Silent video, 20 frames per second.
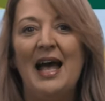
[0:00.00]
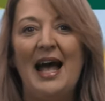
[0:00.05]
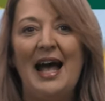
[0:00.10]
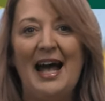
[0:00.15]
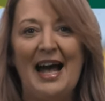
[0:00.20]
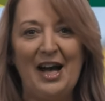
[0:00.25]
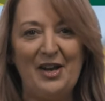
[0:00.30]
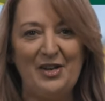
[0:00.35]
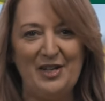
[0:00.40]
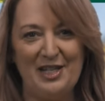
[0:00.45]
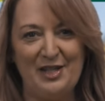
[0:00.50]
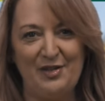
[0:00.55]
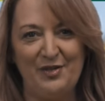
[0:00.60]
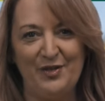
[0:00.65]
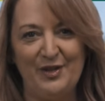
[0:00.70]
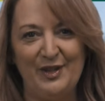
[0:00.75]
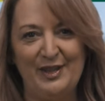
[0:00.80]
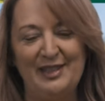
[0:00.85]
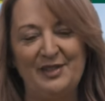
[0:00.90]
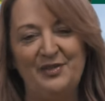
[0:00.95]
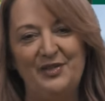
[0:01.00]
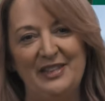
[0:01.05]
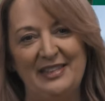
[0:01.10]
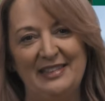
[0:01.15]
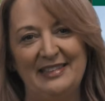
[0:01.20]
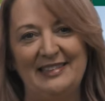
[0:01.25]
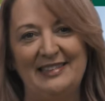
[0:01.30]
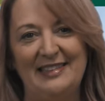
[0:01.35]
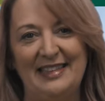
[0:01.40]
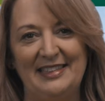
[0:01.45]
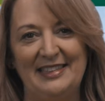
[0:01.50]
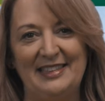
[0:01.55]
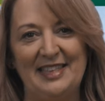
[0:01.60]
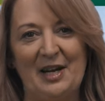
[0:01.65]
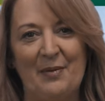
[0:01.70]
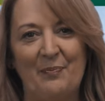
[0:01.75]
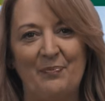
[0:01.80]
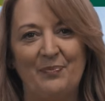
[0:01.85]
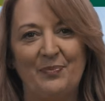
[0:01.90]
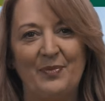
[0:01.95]
out near the FIRS Fitness
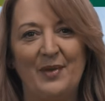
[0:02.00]
Centre.